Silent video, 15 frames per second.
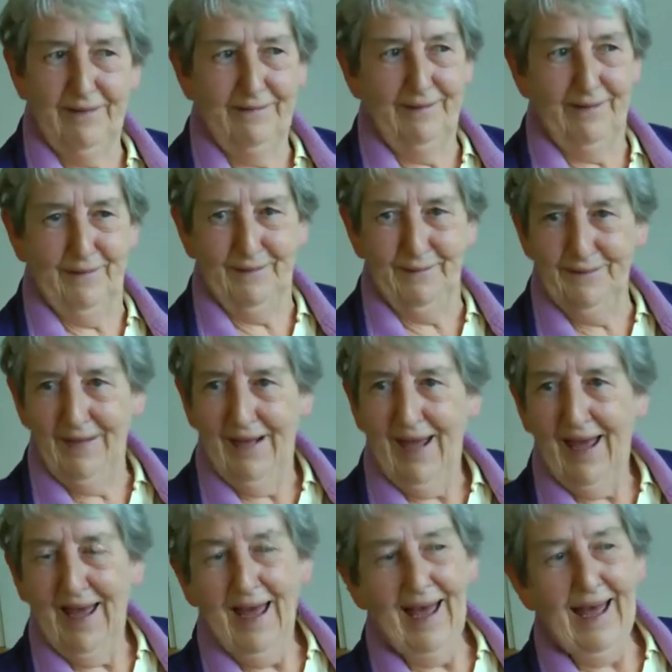you know?
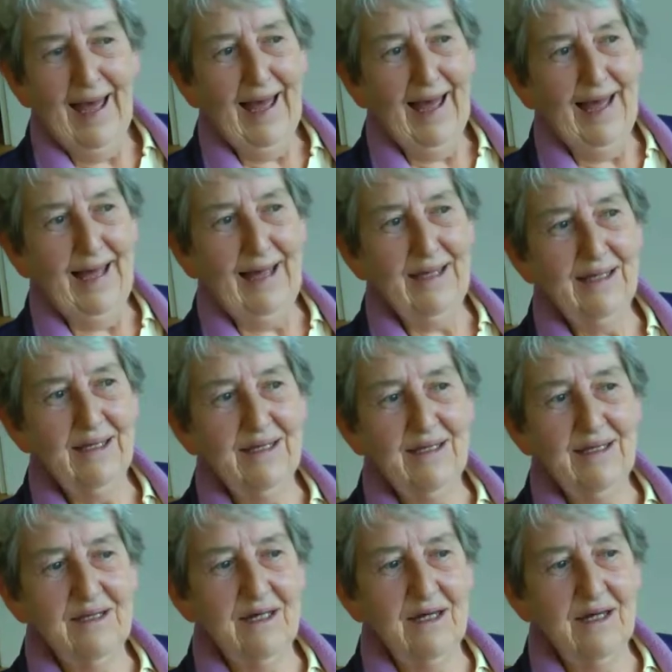Uh,
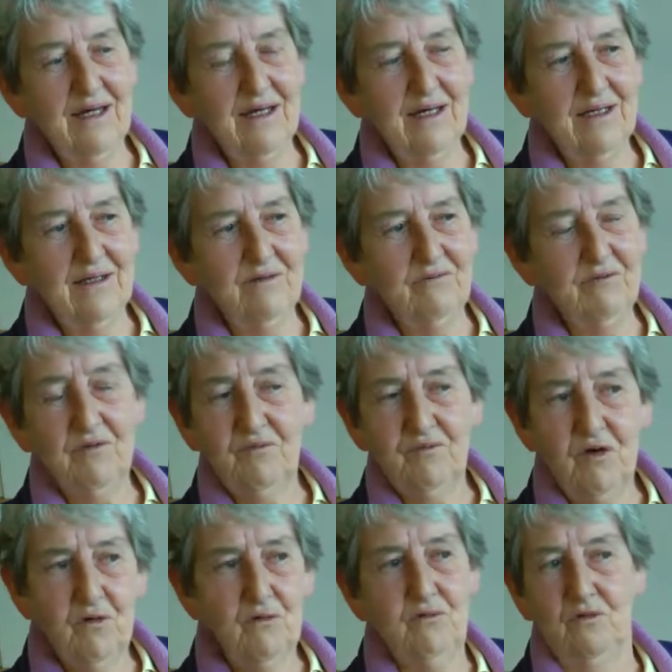and for
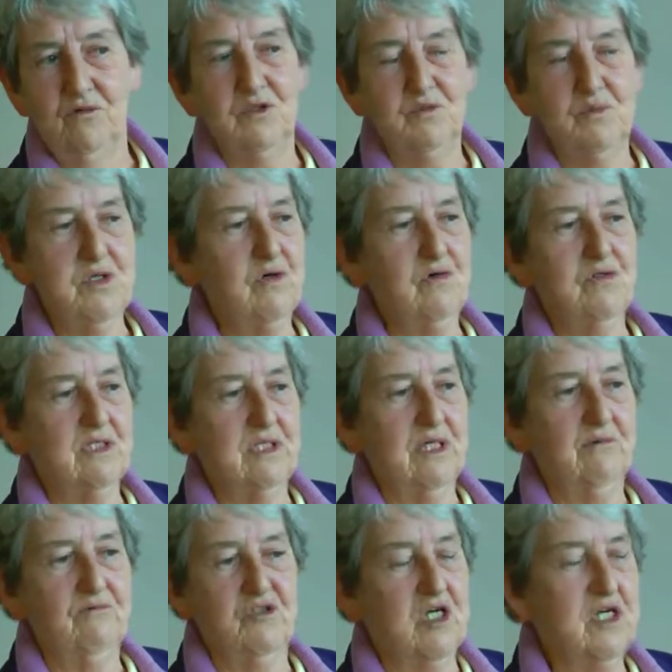funerals, we used to
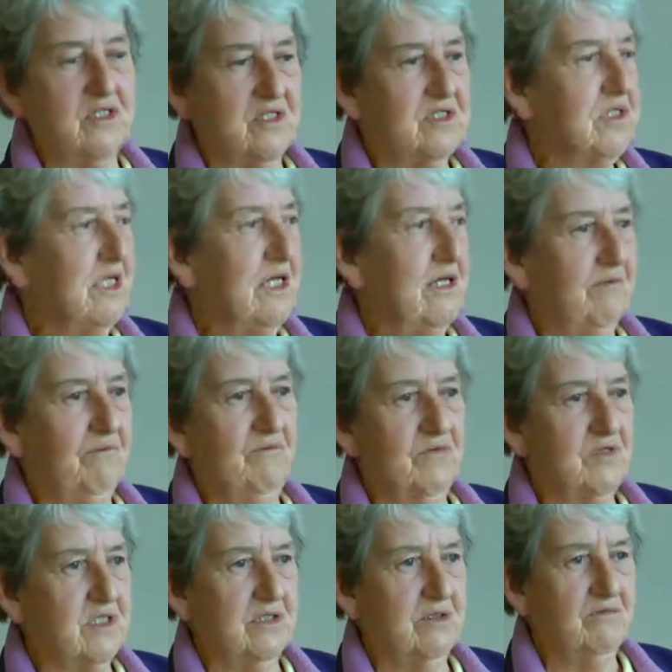have Jesus
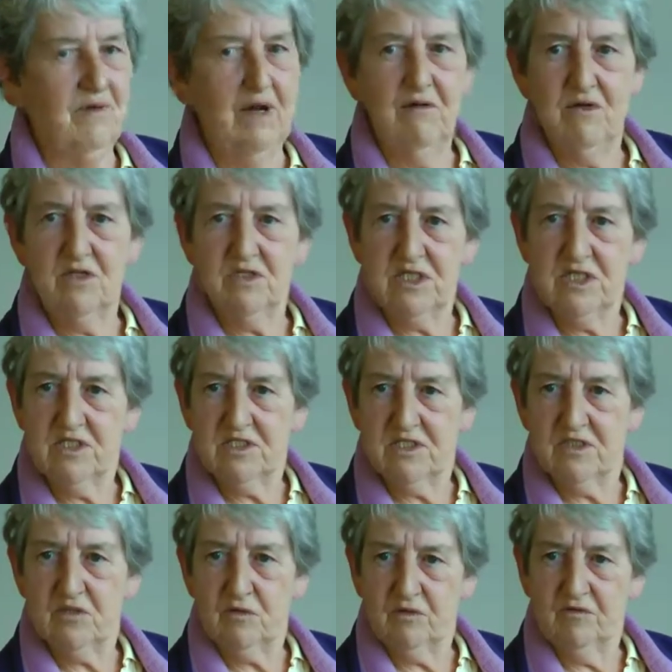Lives and various
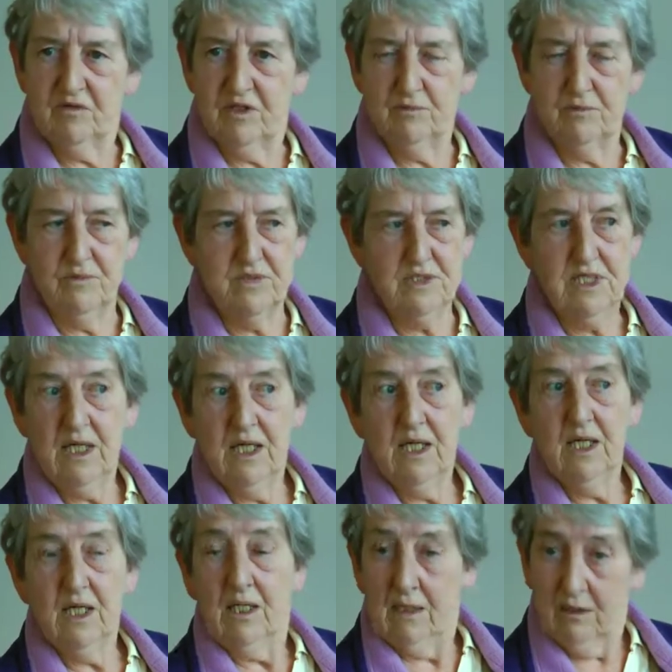Easter sort of hymns,
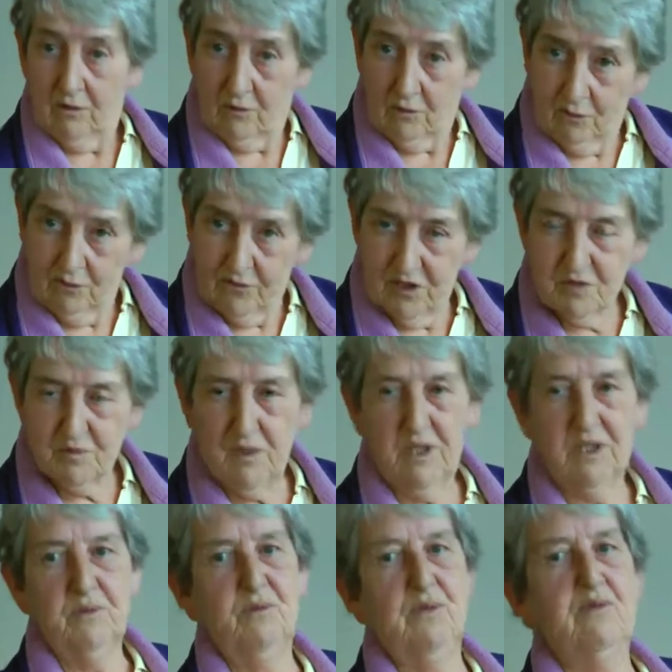all things
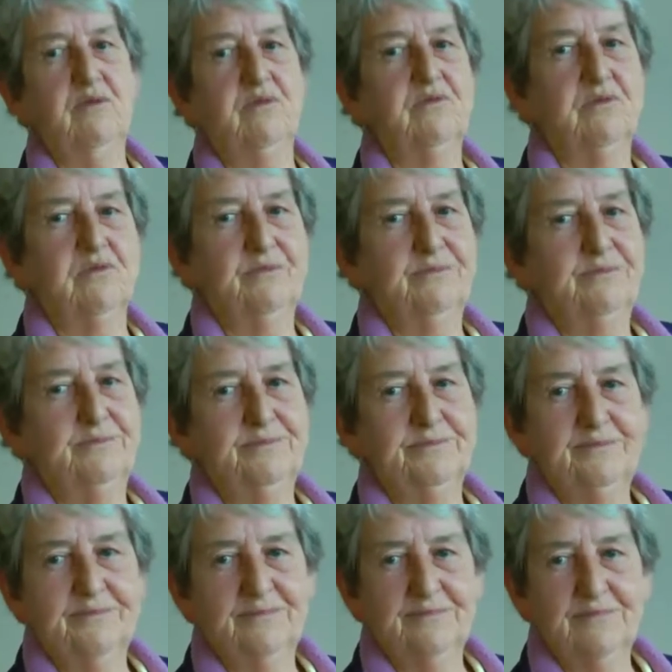bright and beautiful
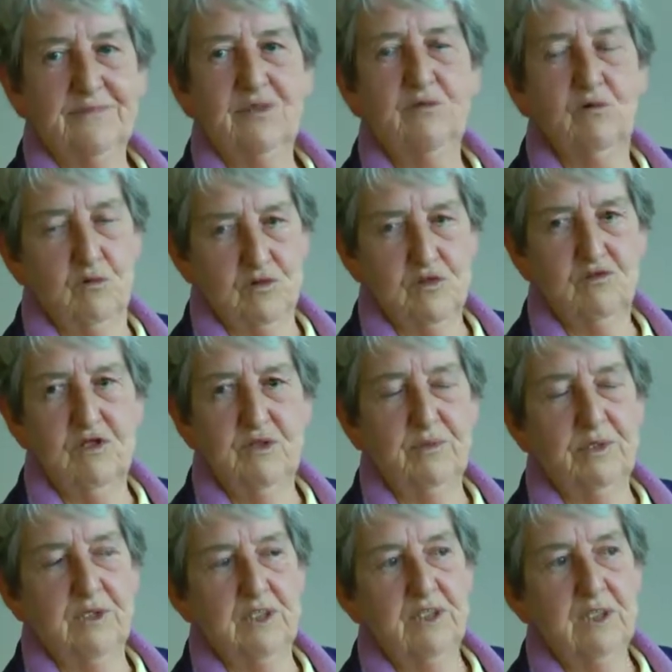and of course
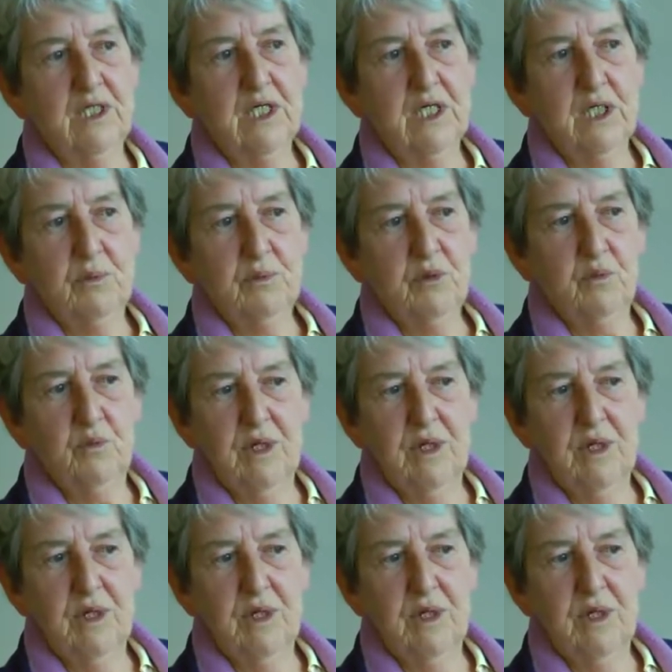Crimond. But